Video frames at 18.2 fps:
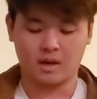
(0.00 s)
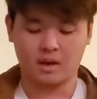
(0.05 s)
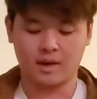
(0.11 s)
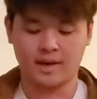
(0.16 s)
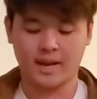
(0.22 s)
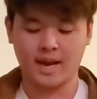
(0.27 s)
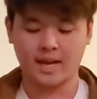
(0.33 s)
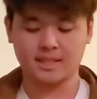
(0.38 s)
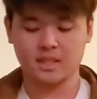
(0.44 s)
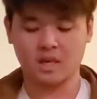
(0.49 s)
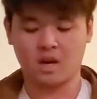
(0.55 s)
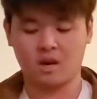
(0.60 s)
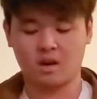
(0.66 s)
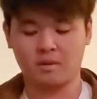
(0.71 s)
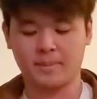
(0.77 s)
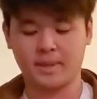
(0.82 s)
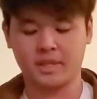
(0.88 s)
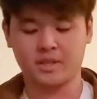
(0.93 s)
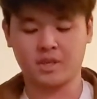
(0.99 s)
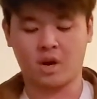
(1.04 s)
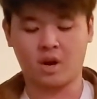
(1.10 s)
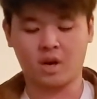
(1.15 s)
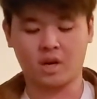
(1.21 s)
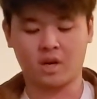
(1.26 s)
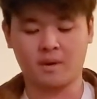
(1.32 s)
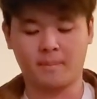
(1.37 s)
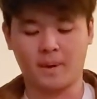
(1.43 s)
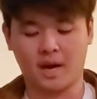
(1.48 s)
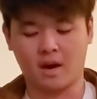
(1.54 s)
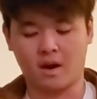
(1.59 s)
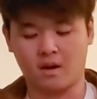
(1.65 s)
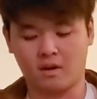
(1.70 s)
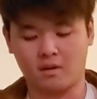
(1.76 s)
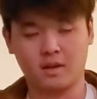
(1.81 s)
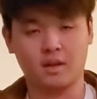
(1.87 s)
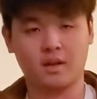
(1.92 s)
Next, I'll be talking
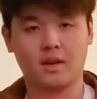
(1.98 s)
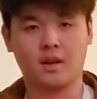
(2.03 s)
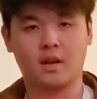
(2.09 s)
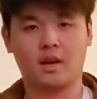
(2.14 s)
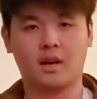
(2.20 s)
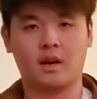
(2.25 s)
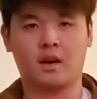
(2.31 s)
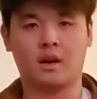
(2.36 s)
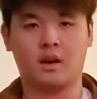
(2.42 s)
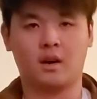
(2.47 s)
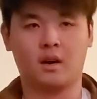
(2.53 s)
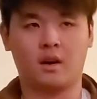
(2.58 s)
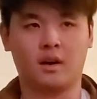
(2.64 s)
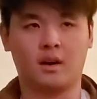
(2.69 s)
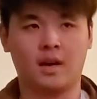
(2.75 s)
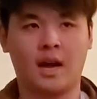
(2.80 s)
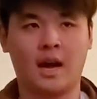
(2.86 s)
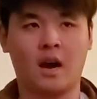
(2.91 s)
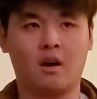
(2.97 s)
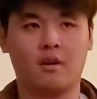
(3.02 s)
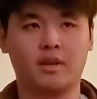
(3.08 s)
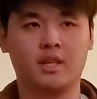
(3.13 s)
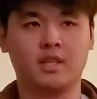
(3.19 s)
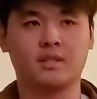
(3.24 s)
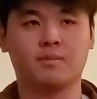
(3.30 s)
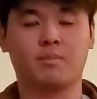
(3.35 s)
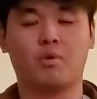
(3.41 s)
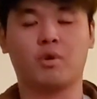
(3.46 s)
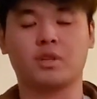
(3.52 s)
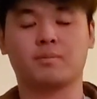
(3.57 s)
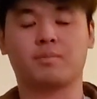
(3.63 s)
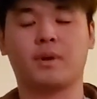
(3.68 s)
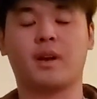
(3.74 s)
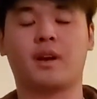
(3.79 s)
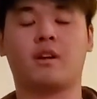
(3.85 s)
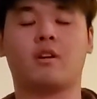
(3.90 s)
about how
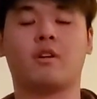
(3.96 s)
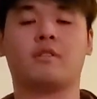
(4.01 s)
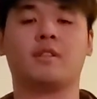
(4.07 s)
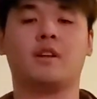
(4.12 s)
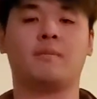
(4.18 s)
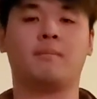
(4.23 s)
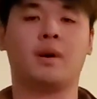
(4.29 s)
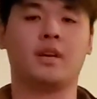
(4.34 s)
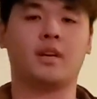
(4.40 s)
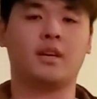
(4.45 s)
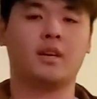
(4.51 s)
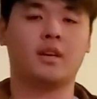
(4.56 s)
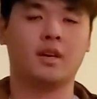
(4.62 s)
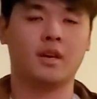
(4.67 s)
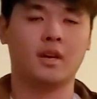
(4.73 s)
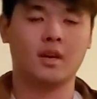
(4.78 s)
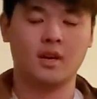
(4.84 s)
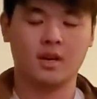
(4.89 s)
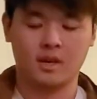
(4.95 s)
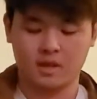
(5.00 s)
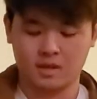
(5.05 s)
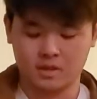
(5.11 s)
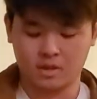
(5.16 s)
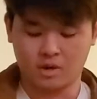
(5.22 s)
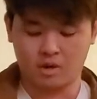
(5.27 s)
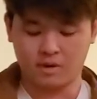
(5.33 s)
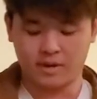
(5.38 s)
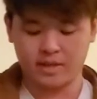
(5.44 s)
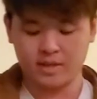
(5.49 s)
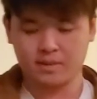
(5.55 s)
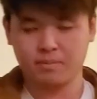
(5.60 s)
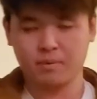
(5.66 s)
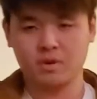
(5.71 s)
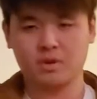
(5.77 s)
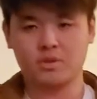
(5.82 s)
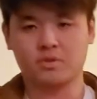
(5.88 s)
esports players earn their money. So
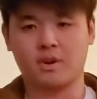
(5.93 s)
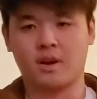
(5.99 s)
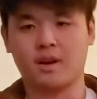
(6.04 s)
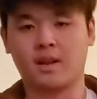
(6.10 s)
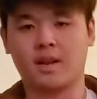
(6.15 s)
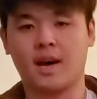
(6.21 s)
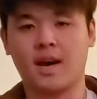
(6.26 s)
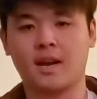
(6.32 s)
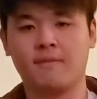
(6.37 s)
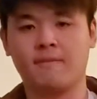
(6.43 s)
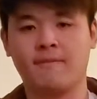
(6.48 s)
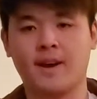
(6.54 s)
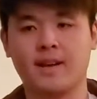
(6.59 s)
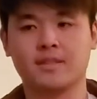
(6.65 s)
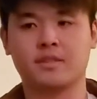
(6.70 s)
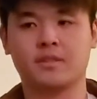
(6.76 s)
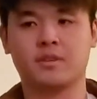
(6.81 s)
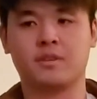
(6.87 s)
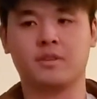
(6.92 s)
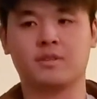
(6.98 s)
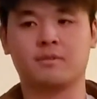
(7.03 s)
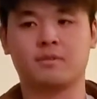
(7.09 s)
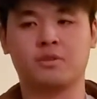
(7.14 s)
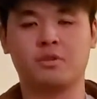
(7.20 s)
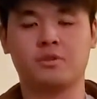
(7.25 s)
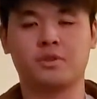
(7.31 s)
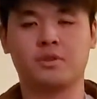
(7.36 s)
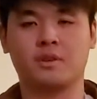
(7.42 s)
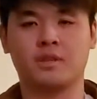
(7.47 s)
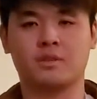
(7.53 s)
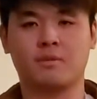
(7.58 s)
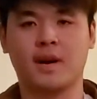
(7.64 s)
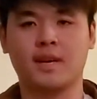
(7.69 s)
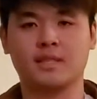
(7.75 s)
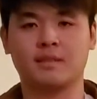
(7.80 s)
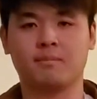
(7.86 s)
esports drawn a lot of investors due to its
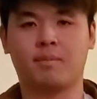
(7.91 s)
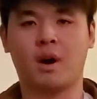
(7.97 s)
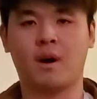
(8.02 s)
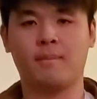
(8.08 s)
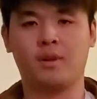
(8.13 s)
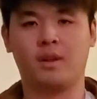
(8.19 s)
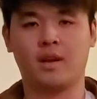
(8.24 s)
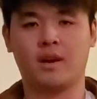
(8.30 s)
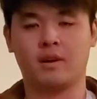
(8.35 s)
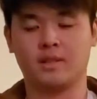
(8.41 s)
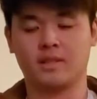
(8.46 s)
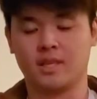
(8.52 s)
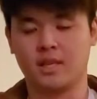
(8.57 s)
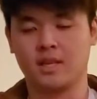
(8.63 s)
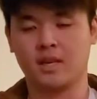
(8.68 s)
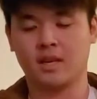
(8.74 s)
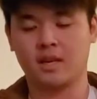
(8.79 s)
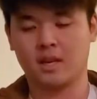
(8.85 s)
rising popularity.